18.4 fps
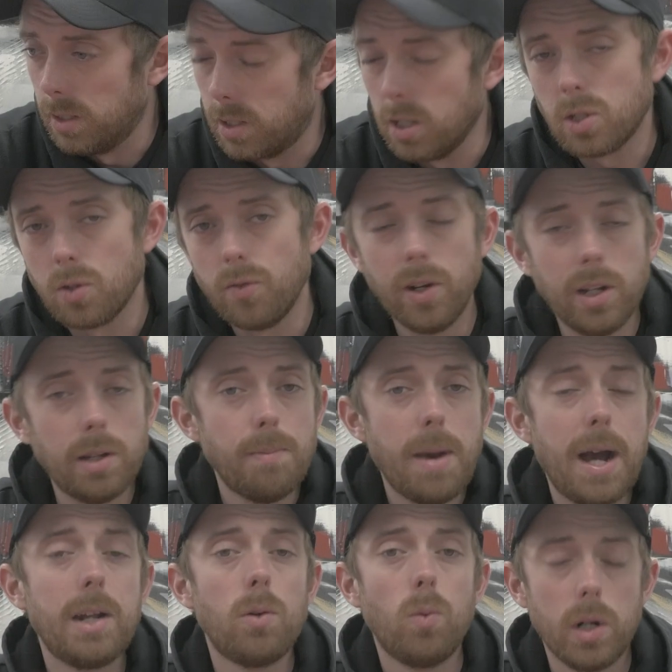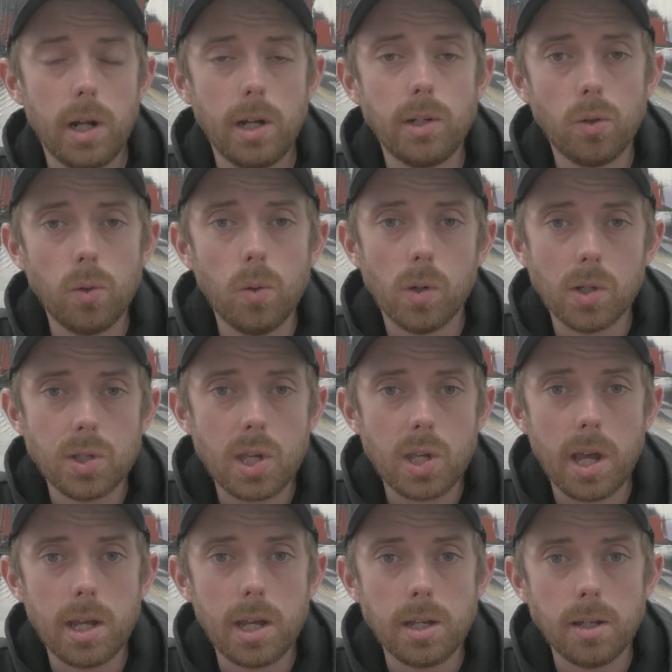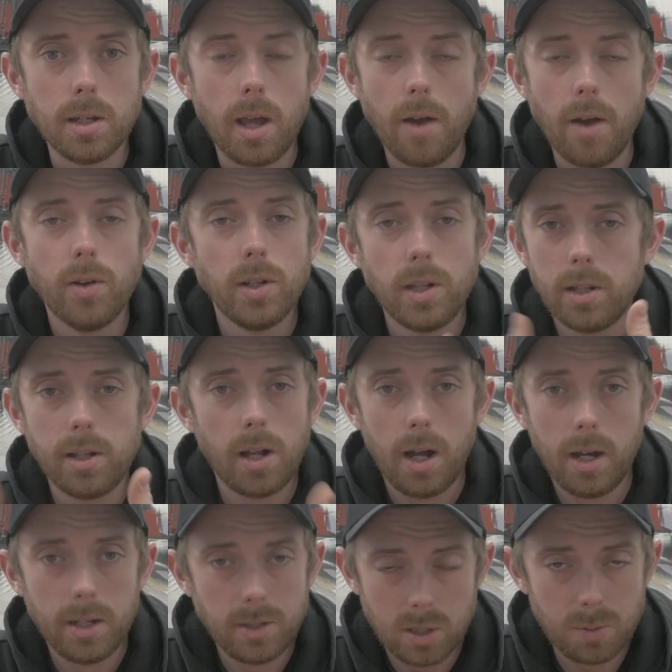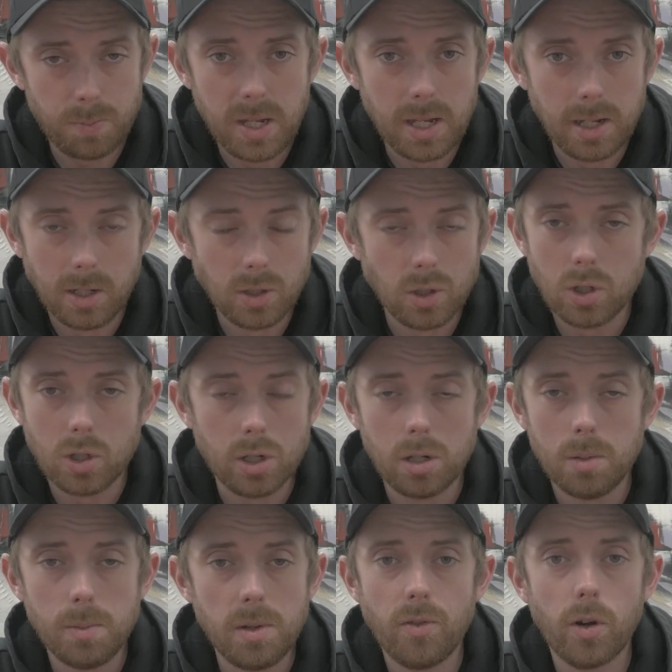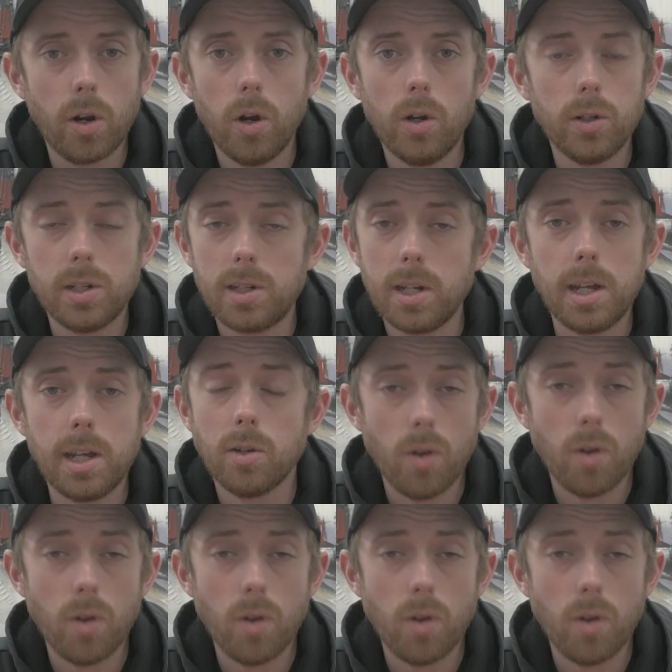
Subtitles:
It doesn't really matter what I do or say, everything that I speak is just going to be regurgitated